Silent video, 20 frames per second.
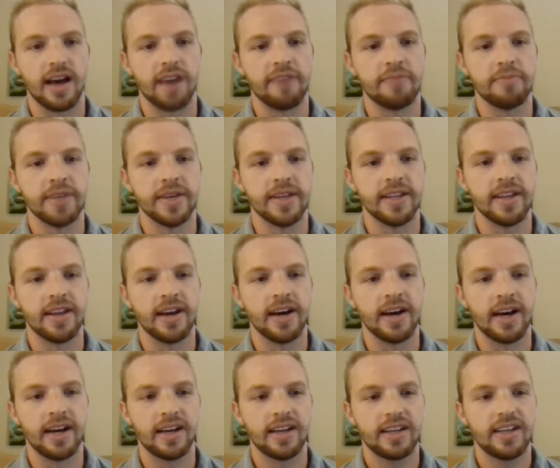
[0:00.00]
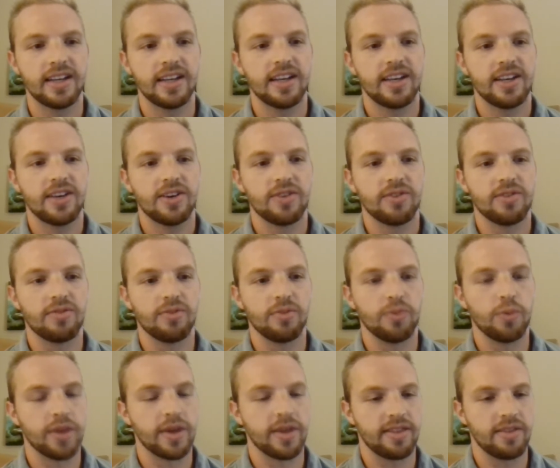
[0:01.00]
I've been
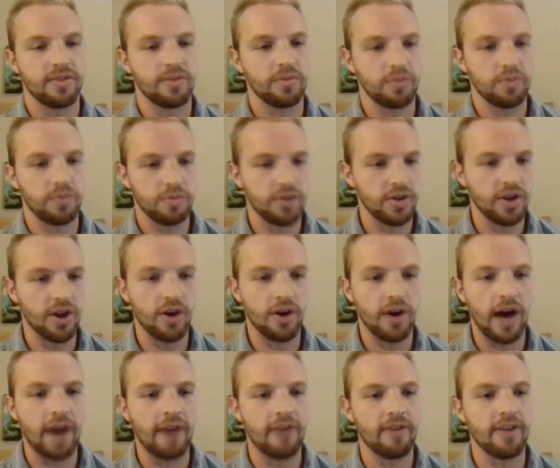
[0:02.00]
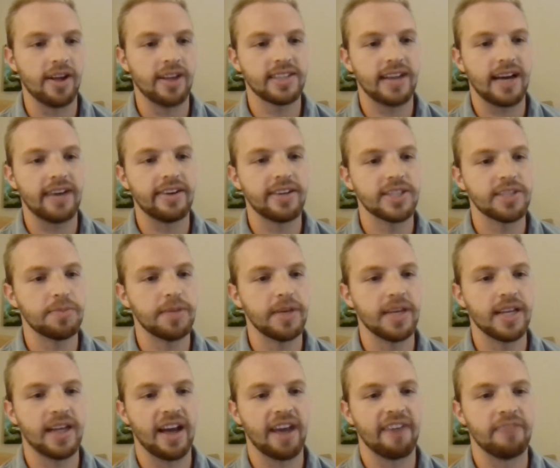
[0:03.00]
with how volatile it's
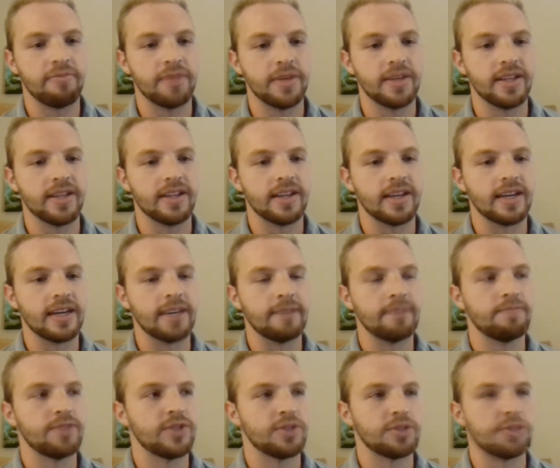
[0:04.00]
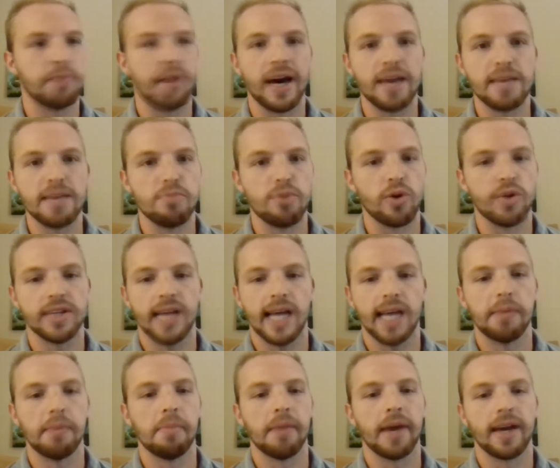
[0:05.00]
been. I've been just buying more
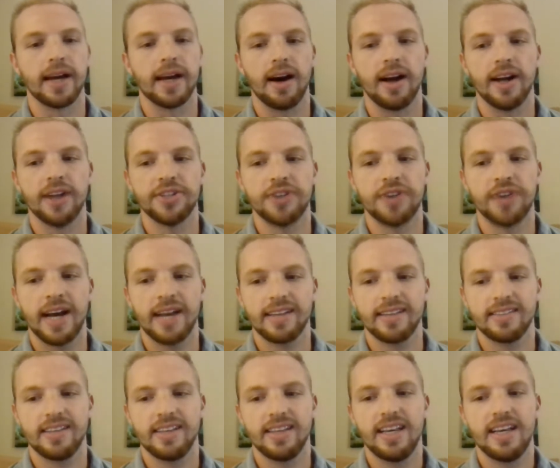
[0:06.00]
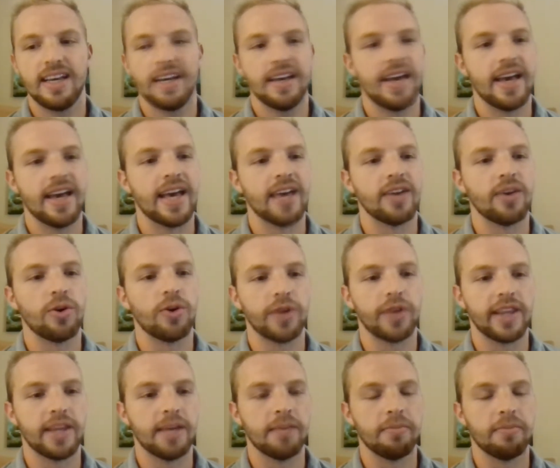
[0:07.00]
time on my contracts and
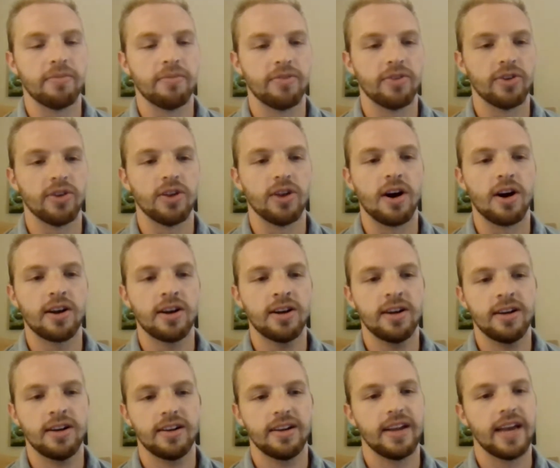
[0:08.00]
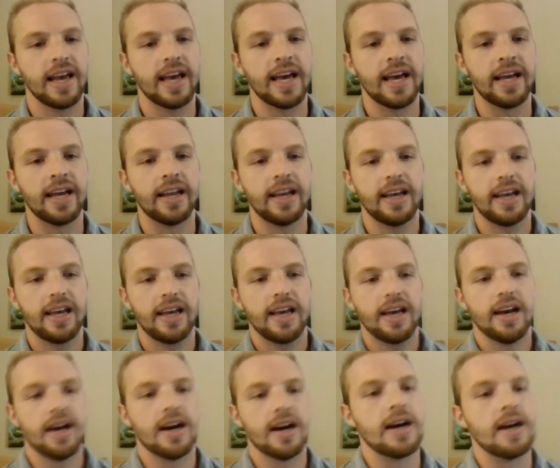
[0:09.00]
holding them for longer, and
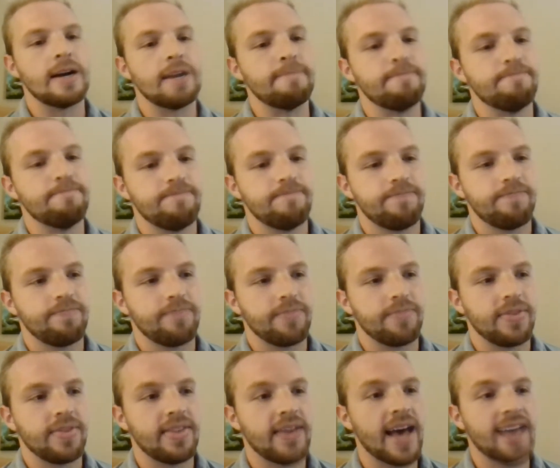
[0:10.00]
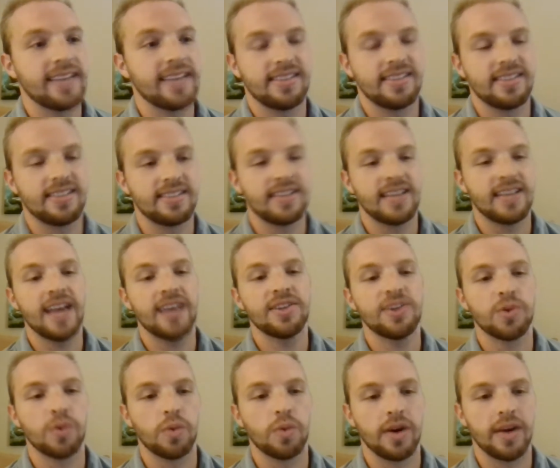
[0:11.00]
um, that's tend
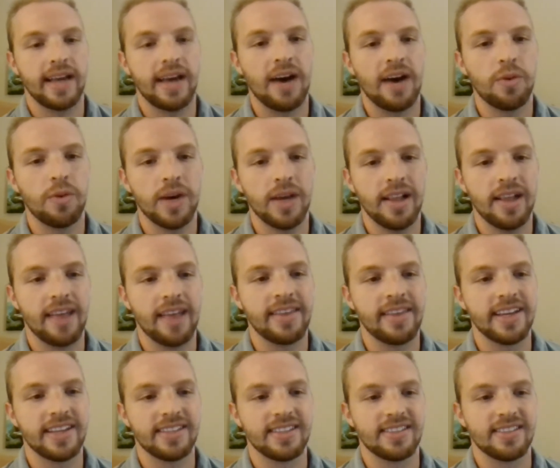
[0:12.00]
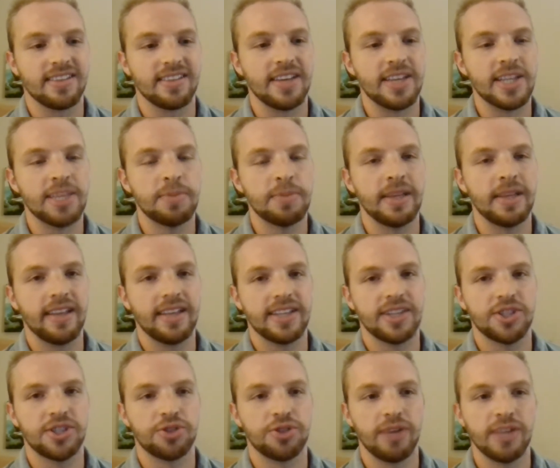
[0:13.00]
to work out well. I think it's been
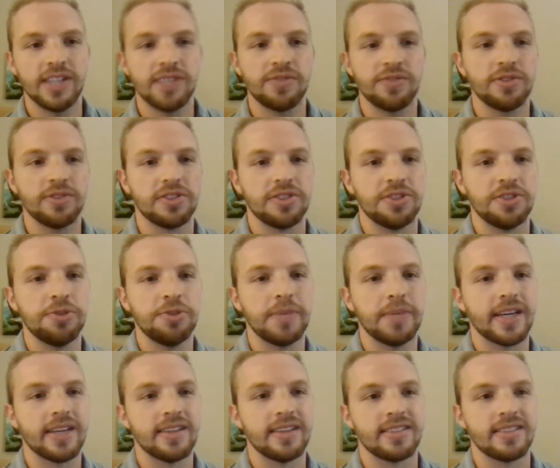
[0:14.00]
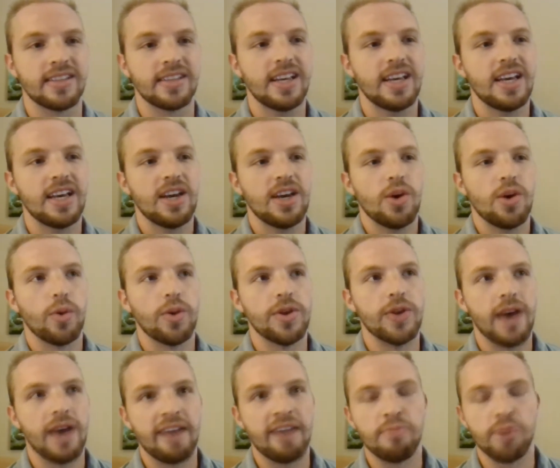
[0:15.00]
less stressful too because when
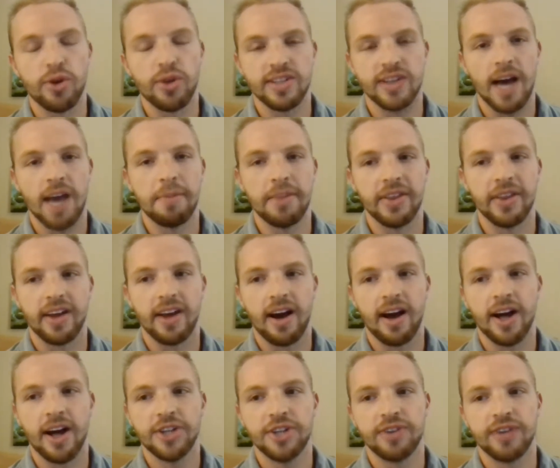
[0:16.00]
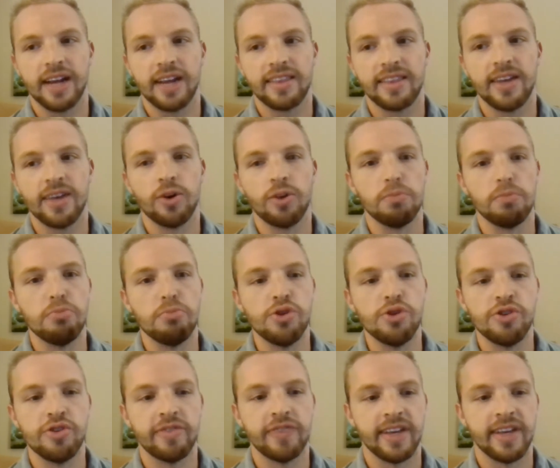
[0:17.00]
you have more time on the contract, they don't
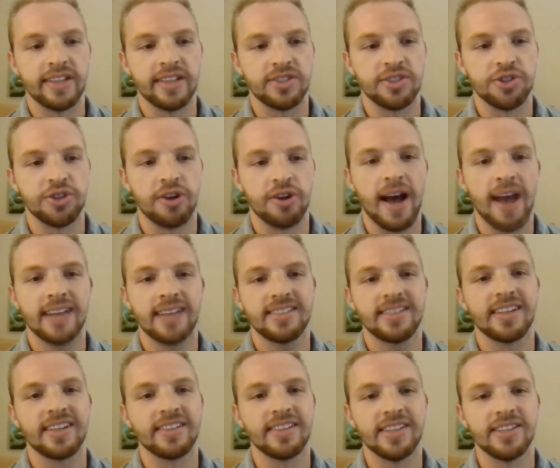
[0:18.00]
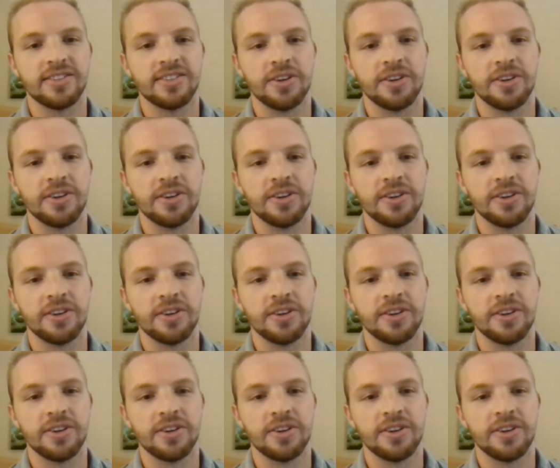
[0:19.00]
move as drastically.